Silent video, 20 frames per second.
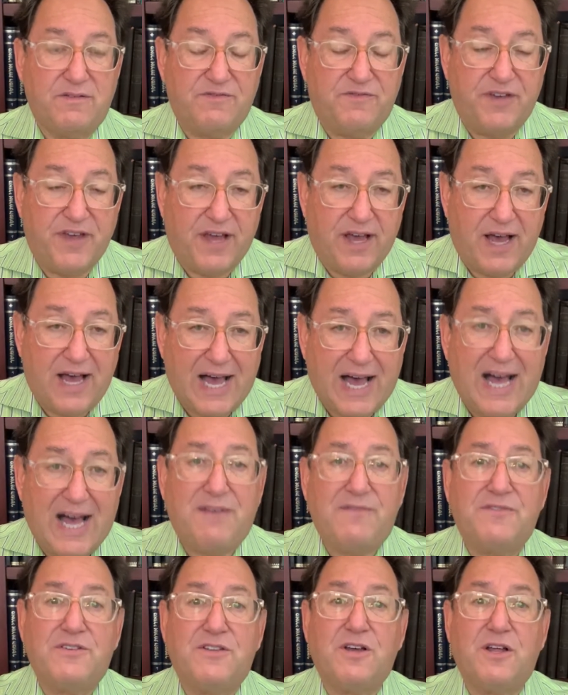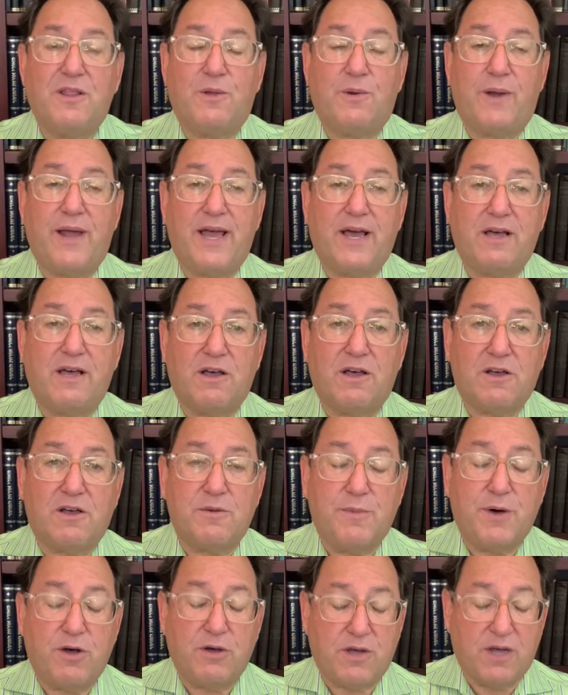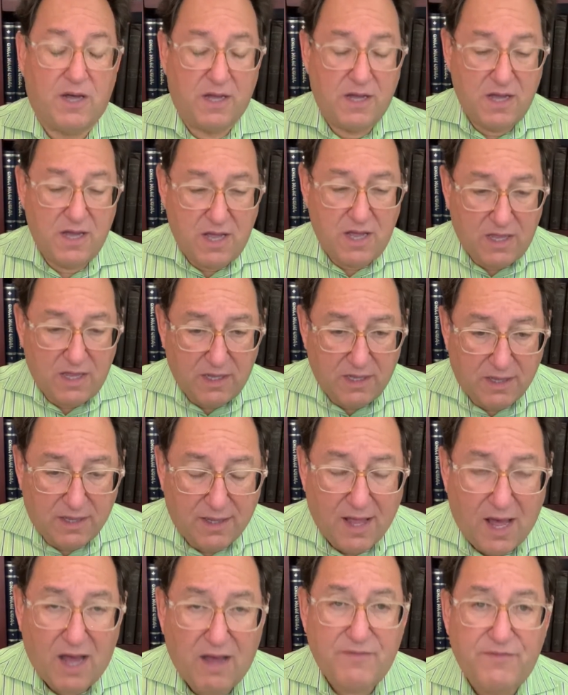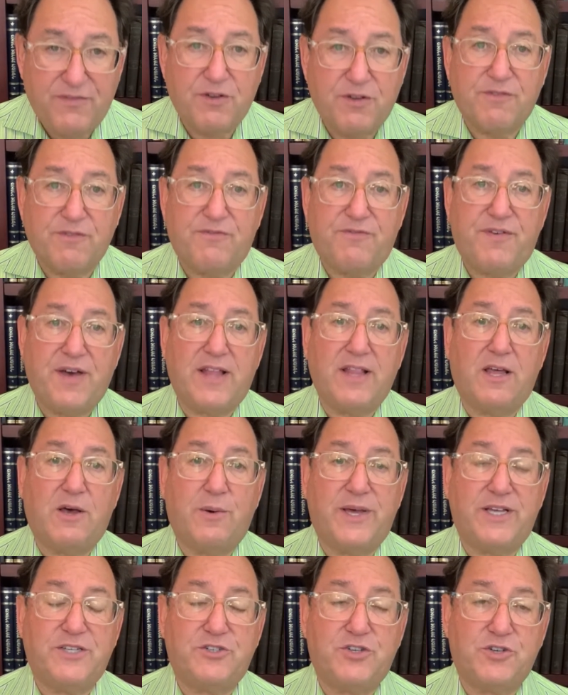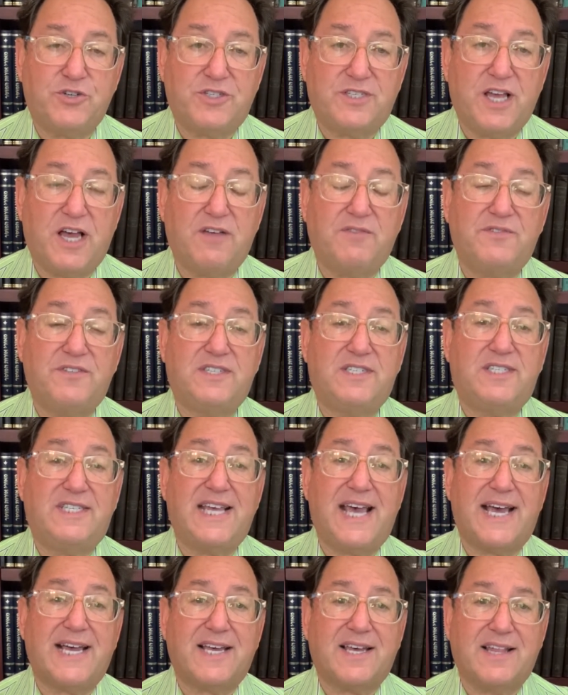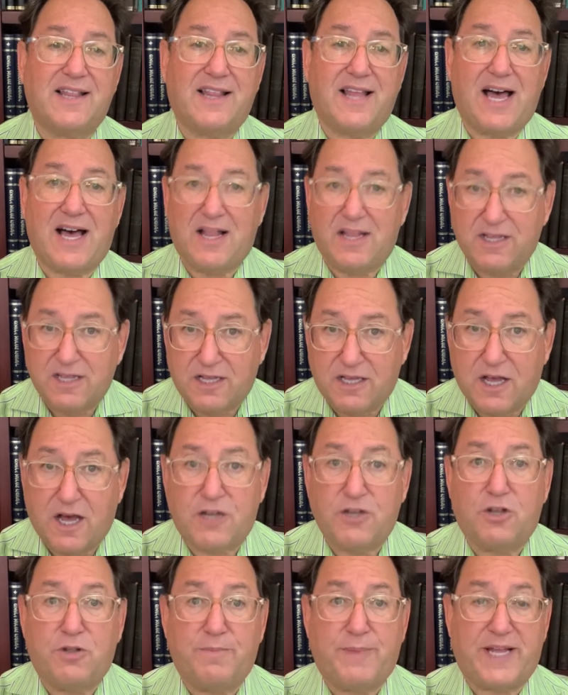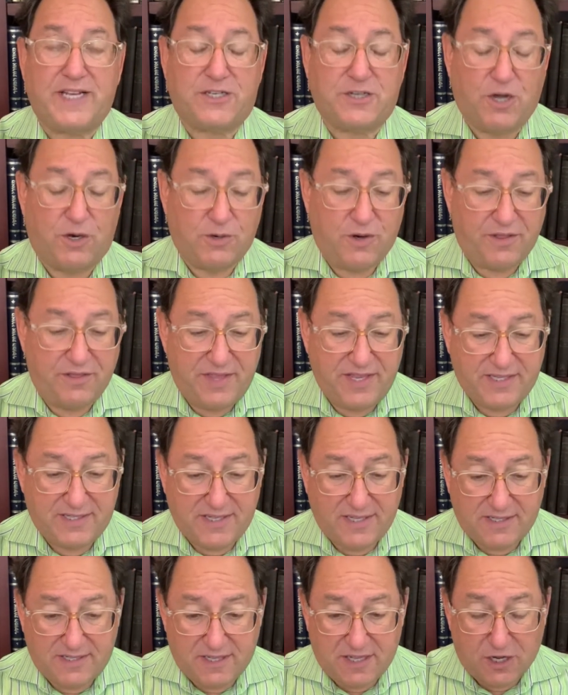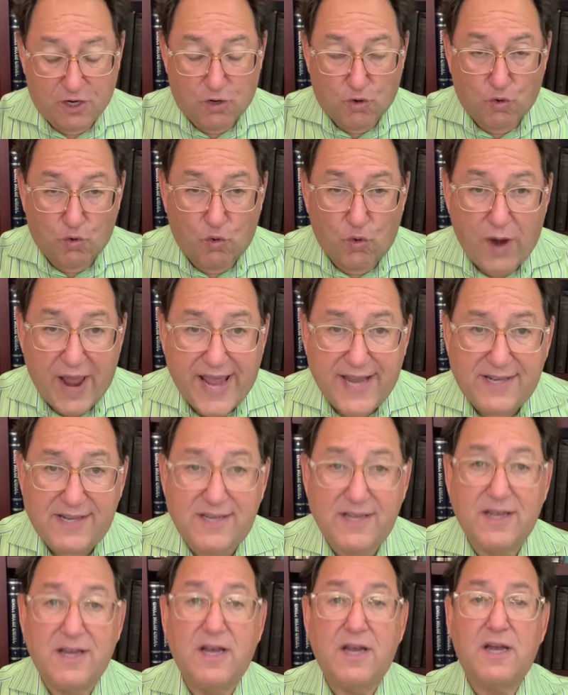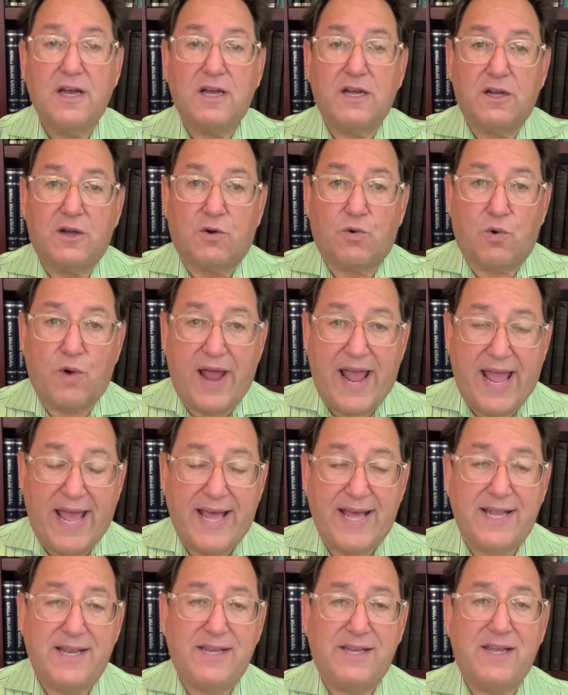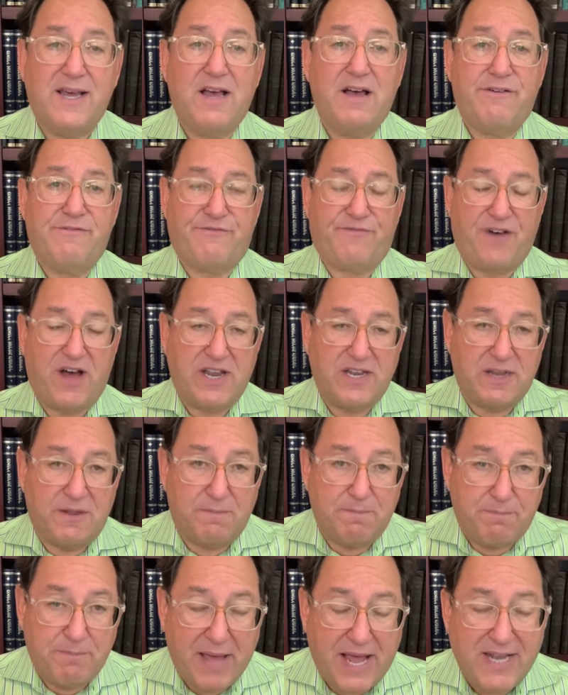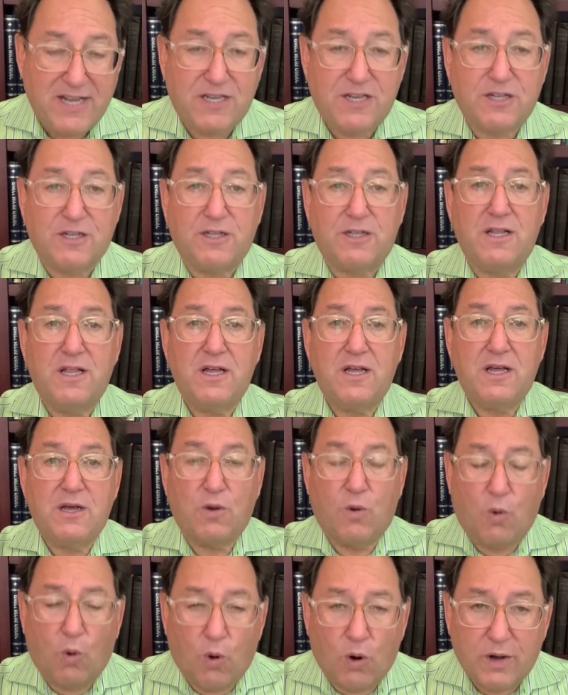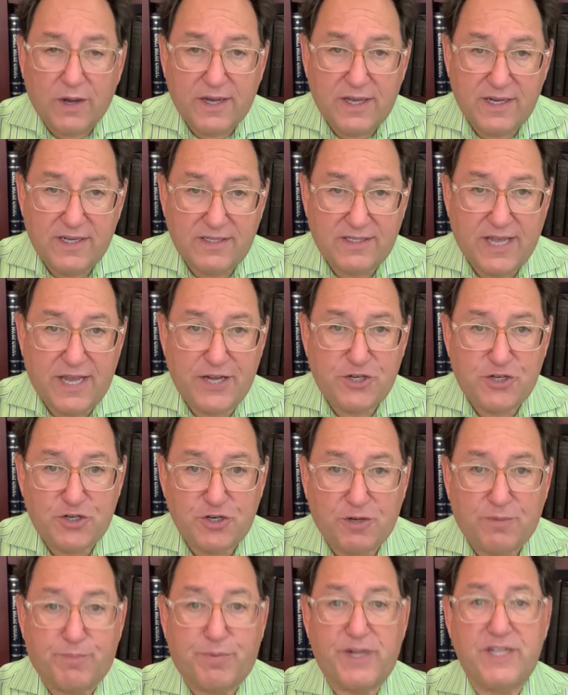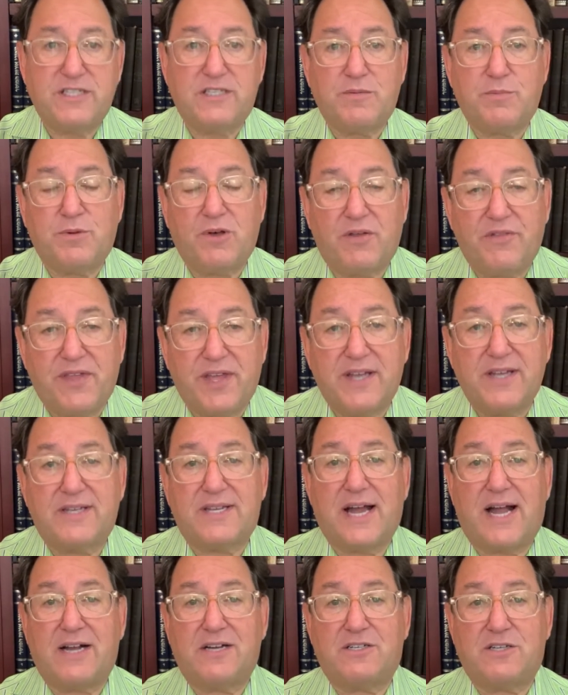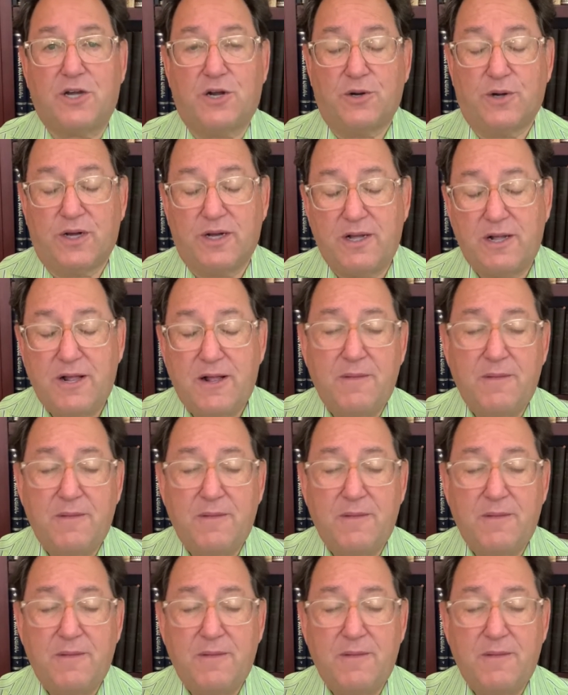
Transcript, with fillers: Ve'ahavta l'reacha kamocha, Love your fellow as yourself. Zeklal Gadol Batora. This is the great, grand, fundamental organizational principle of the entire Torah.